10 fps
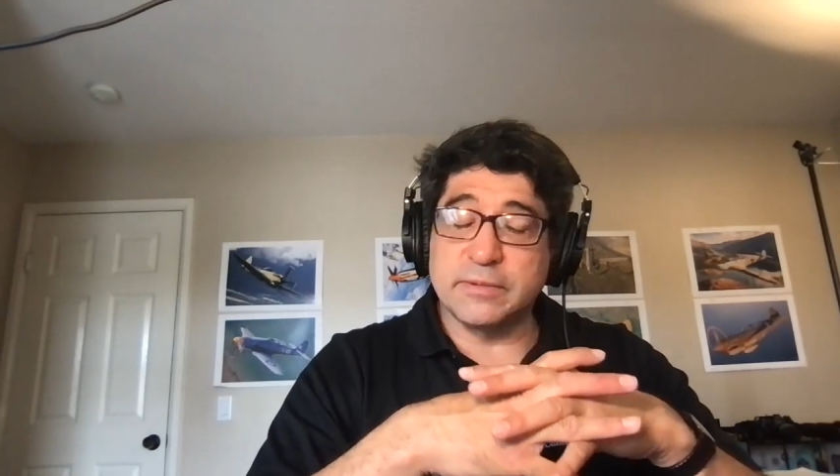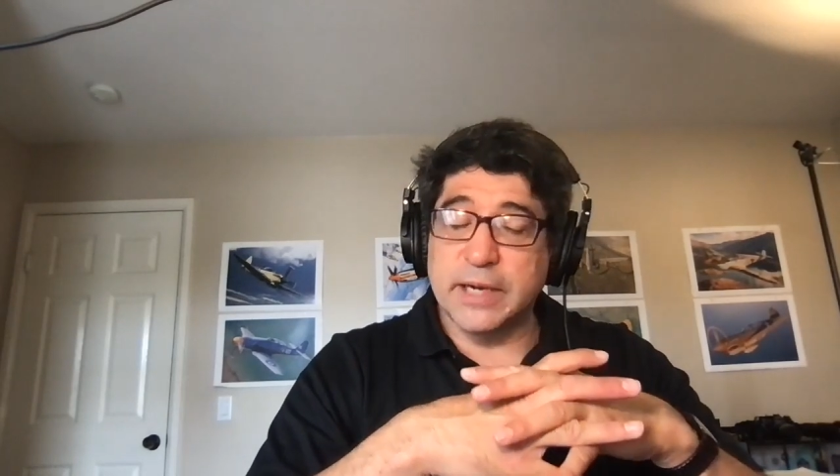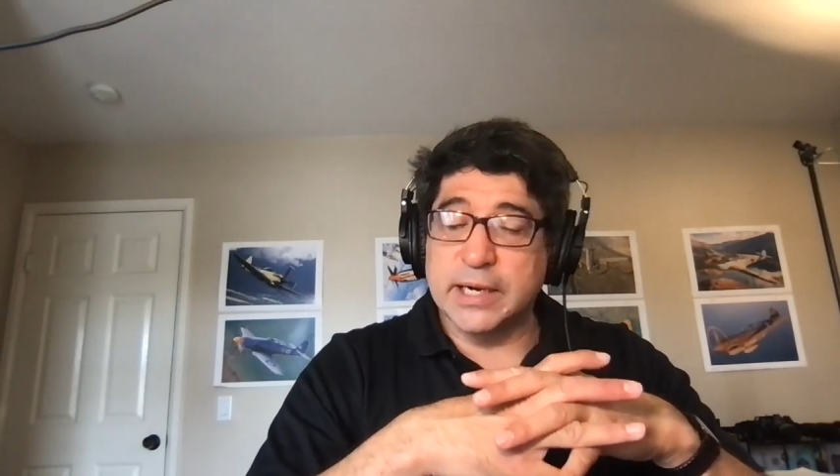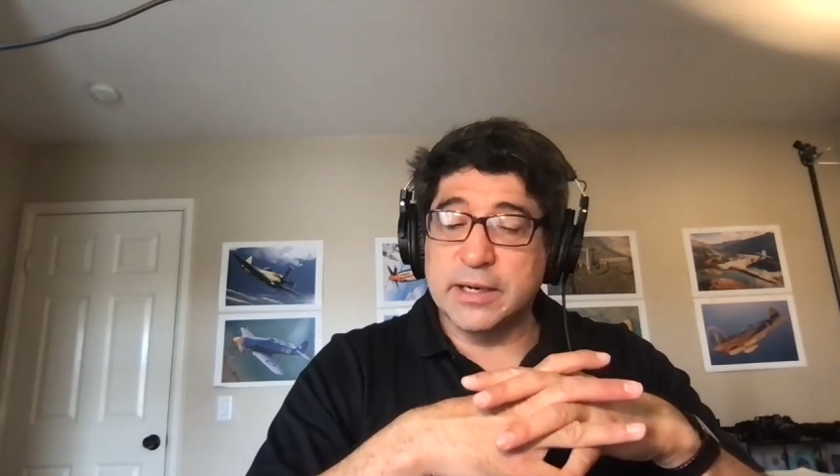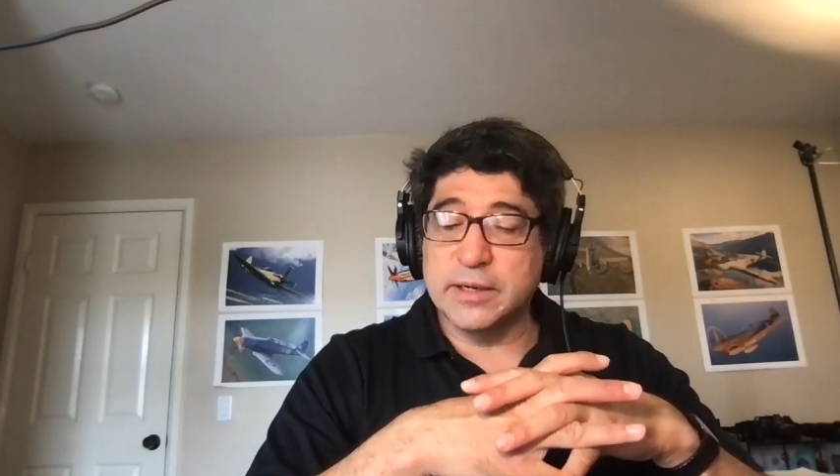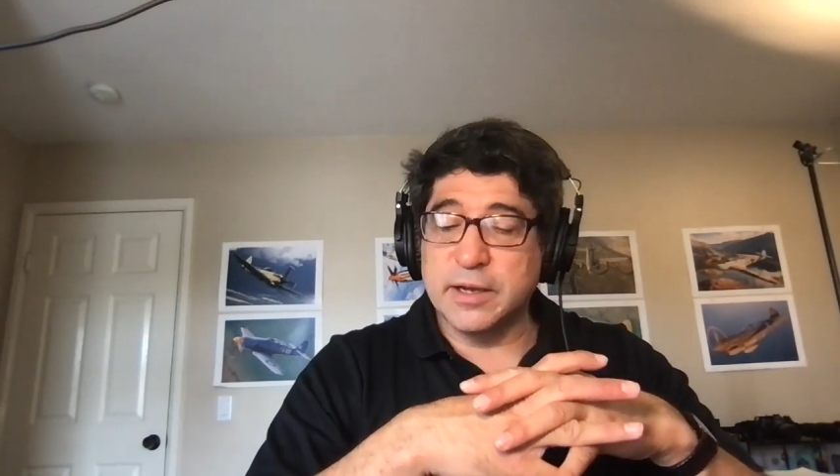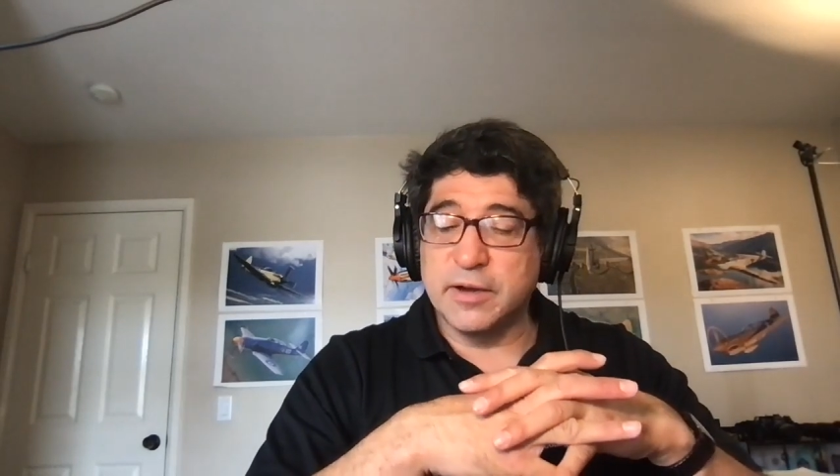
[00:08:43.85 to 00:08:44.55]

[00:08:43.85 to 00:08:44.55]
record